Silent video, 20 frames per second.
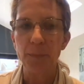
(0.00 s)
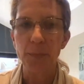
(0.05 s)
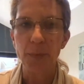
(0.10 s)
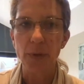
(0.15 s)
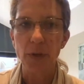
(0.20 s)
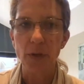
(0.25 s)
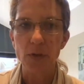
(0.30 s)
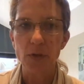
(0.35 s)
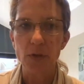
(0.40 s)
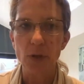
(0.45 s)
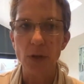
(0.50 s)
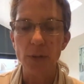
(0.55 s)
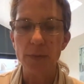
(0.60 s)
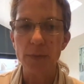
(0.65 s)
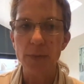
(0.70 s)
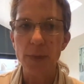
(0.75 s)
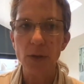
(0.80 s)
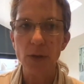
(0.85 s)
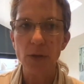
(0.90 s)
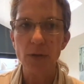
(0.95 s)
So the
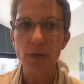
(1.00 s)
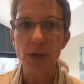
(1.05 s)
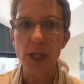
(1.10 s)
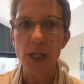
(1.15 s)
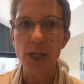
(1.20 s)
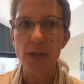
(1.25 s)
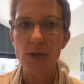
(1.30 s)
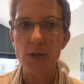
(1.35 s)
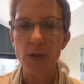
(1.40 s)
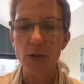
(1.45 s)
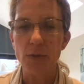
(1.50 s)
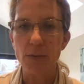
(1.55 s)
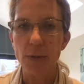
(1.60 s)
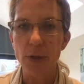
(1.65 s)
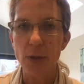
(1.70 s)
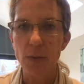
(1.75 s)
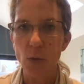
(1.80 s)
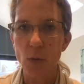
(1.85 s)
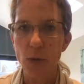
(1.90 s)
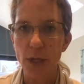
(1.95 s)
milk feeds sort of
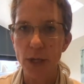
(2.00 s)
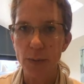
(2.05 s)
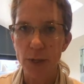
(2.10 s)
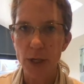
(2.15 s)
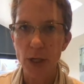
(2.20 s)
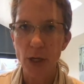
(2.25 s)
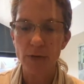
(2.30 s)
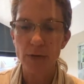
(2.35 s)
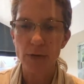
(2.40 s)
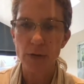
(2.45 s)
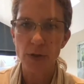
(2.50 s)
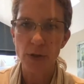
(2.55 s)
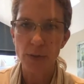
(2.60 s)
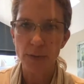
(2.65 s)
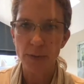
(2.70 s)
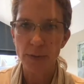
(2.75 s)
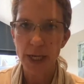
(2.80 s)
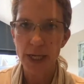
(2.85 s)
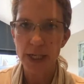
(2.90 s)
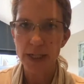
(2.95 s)
mid-morning, mid-afternoon,
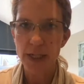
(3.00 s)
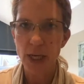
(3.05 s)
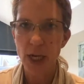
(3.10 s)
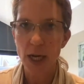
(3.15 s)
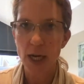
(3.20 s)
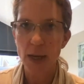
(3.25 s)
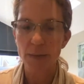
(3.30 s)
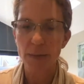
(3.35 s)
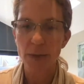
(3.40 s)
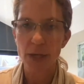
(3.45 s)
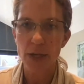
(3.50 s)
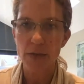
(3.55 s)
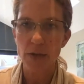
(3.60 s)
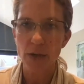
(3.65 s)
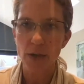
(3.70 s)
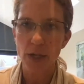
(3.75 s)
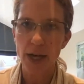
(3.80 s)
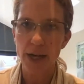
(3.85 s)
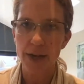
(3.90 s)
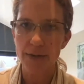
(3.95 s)
bedtime, those are
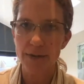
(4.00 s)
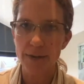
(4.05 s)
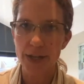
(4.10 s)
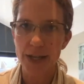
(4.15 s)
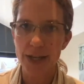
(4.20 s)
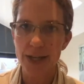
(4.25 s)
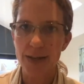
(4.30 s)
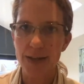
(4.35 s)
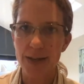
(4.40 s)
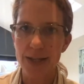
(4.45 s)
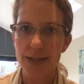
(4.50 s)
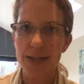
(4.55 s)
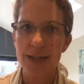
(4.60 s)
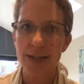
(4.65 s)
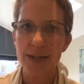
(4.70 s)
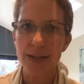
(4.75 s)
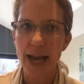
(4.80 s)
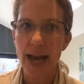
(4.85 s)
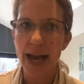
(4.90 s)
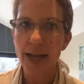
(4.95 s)
kind of the
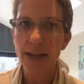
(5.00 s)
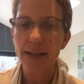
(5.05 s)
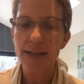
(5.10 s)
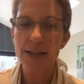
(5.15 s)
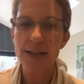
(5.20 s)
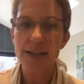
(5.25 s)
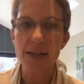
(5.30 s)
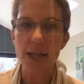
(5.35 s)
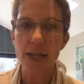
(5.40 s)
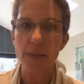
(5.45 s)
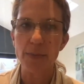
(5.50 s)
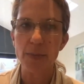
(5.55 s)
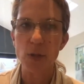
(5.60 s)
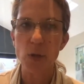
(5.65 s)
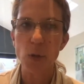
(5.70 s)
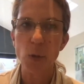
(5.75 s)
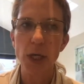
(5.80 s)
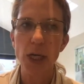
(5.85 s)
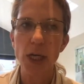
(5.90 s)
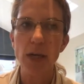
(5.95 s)
snacks in
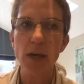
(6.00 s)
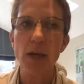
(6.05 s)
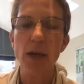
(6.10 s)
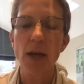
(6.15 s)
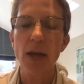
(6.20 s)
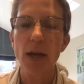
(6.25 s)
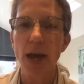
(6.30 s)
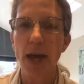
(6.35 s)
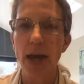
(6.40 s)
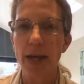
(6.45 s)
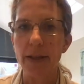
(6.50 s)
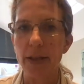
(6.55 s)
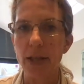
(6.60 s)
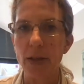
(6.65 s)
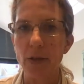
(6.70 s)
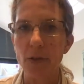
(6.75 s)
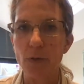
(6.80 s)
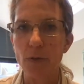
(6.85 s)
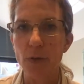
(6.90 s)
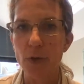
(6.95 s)
between, and then
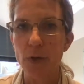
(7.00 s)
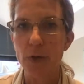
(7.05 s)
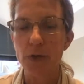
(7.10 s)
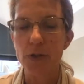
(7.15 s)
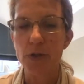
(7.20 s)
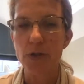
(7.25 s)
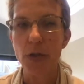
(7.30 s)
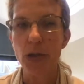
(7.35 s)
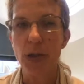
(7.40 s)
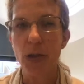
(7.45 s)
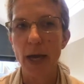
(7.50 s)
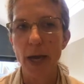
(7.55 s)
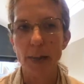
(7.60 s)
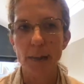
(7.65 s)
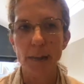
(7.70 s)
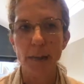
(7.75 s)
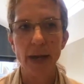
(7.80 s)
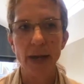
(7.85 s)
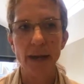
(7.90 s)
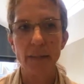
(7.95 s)
the foods,
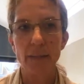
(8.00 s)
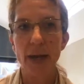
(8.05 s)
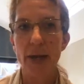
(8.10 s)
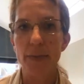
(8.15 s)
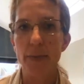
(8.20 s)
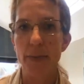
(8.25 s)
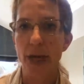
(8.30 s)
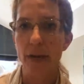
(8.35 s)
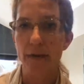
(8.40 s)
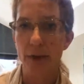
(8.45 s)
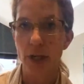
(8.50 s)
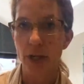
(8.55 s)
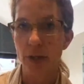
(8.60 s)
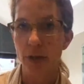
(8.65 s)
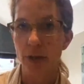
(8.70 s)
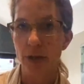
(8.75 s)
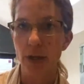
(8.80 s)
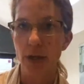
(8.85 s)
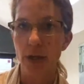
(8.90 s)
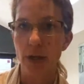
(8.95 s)
and they might be having
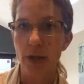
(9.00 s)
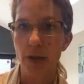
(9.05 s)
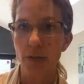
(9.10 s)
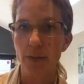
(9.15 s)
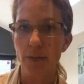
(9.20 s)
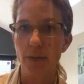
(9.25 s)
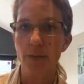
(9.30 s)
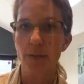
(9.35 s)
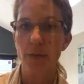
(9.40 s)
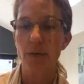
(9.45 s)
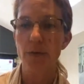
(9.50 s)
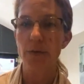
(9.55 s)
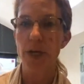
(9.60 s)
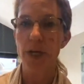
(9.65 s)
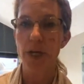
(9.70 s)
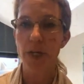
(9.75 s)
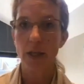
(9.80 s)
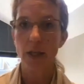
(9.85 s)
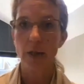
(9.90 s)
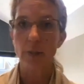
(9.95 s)
a
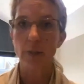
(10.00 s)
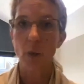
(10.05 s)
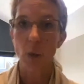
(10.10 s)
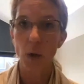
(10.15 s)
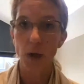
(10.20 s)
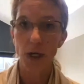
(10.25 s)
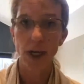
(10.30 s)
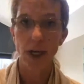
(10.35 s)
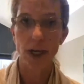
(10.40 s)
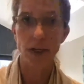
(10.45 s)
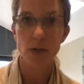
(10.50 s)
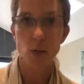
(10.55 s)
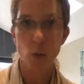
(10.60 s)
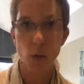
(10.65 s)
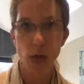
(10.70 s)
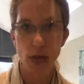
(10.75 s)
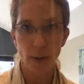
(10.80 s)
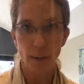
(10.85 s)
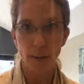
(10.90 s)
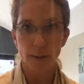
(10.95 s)
feed in the morning as
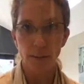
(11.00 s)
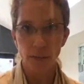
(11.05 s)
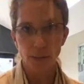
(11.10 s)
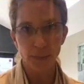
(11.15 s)
well.